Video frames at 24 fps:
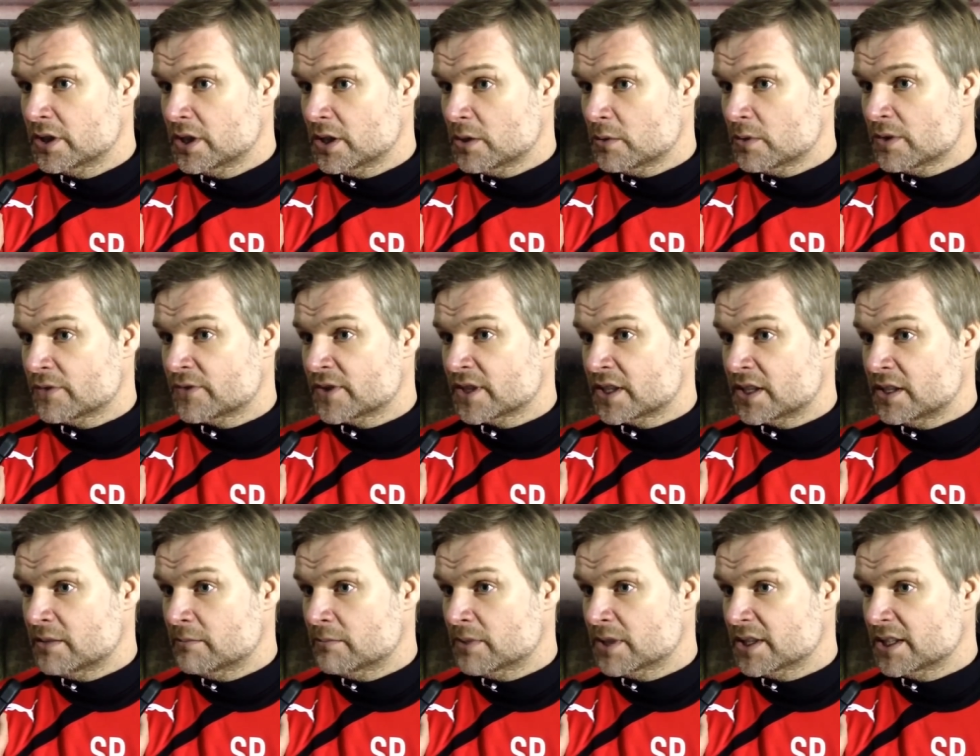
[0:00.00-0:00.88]
We have to
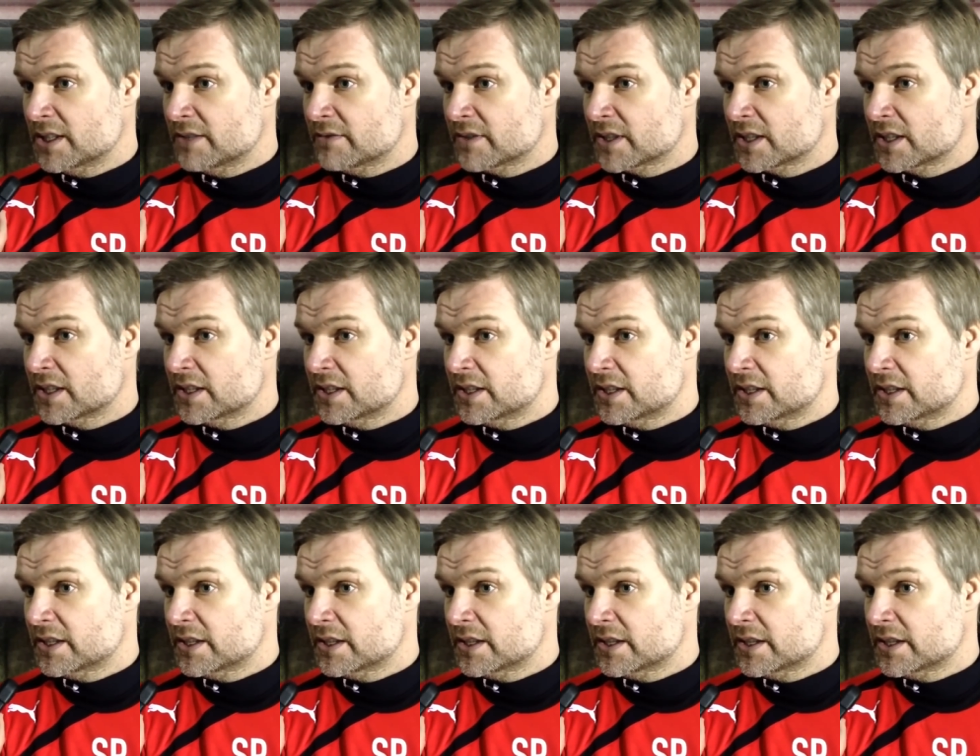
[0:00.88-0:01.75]
keep believing in the,
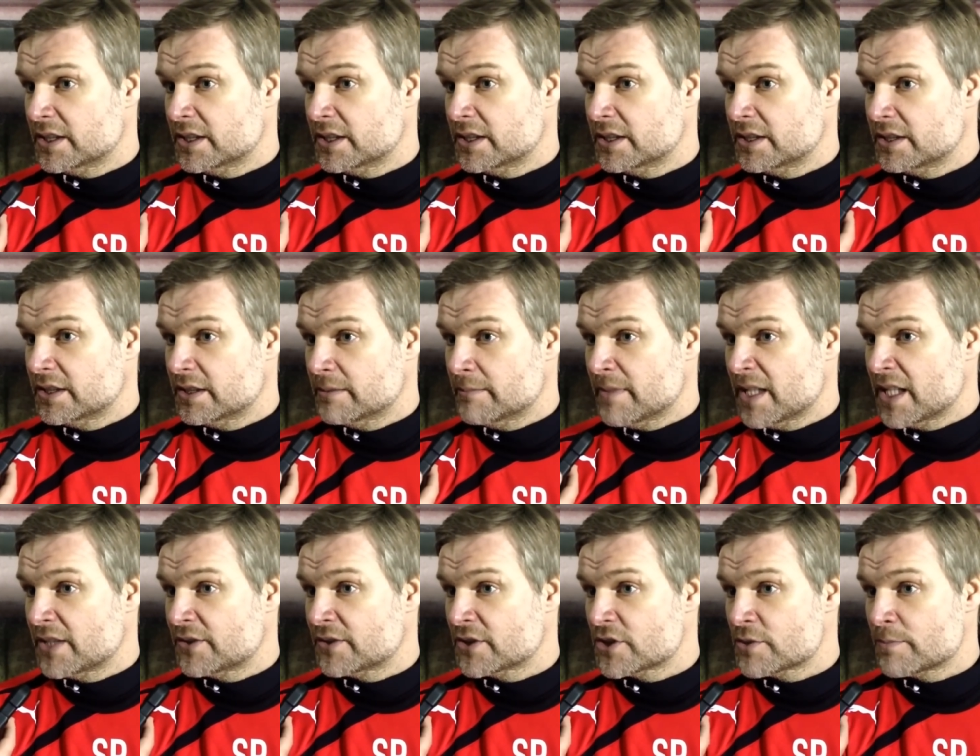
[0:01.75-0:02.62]
the, the
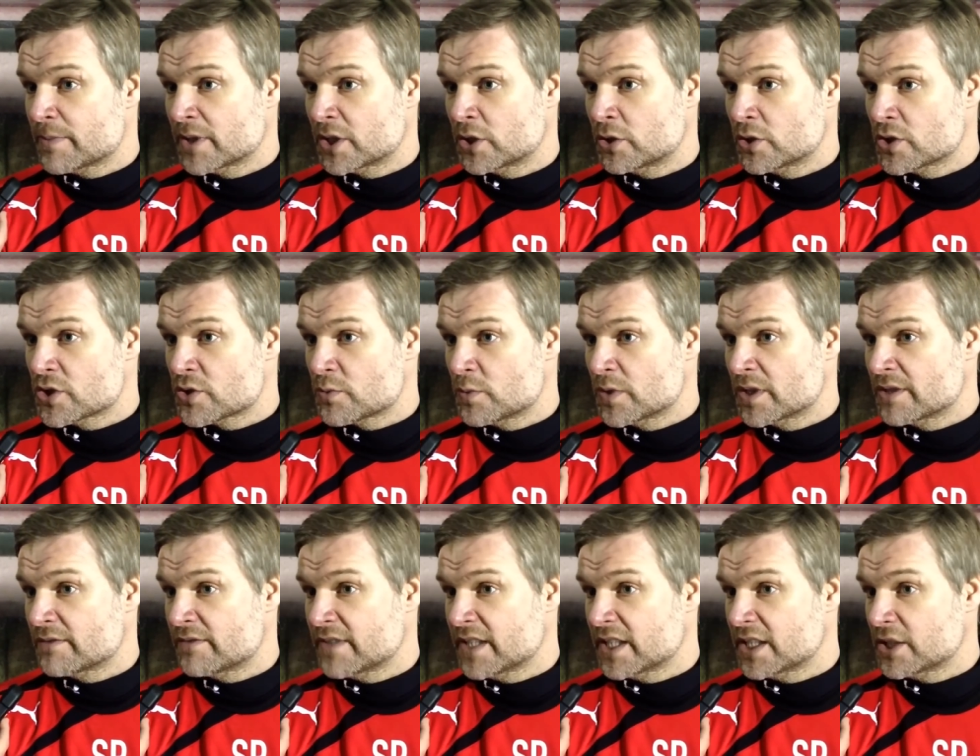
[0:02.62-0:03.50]
methods because we're a
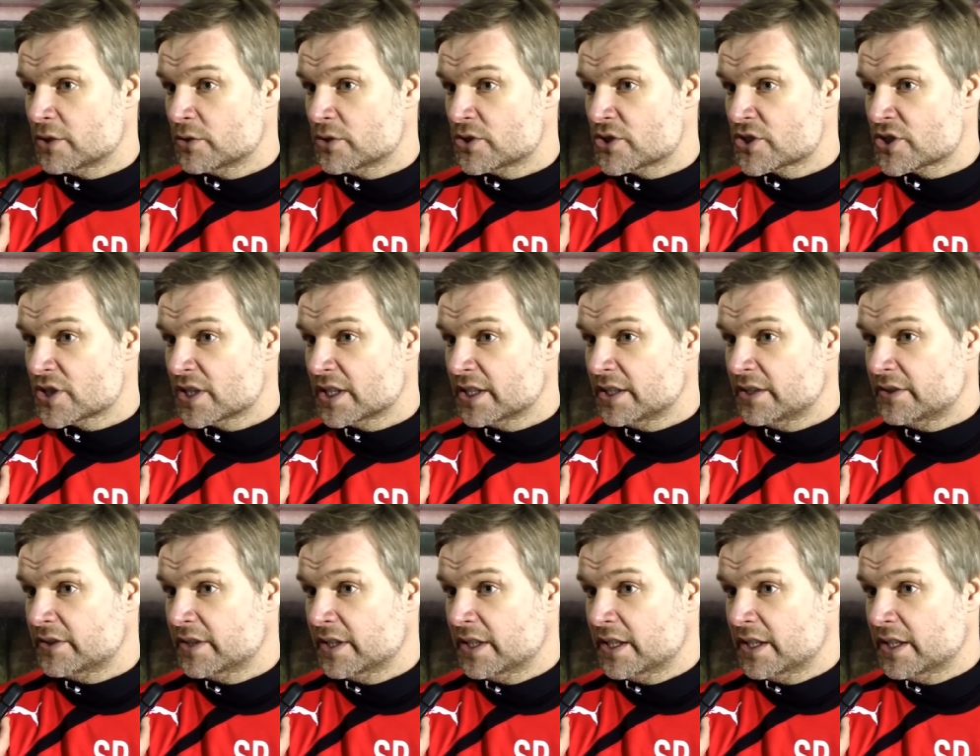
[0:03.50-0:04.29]
very good side.